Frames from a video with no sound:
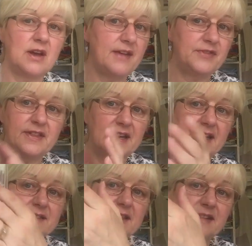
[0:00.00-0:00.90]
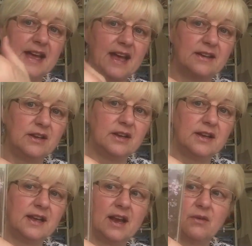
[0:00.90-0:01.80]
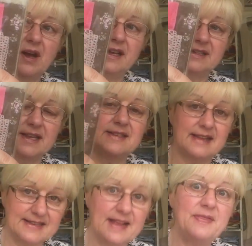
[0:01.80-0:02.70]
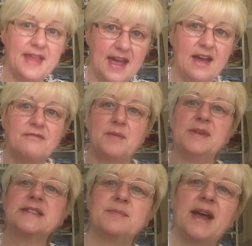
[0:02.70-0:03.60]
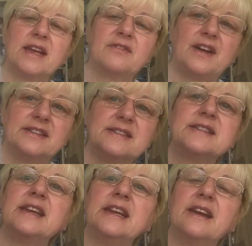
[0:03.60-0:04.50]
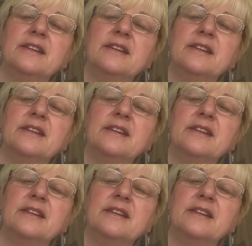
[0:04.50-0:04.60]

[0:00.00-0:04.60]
everything else in there is in there for me to make Valentina.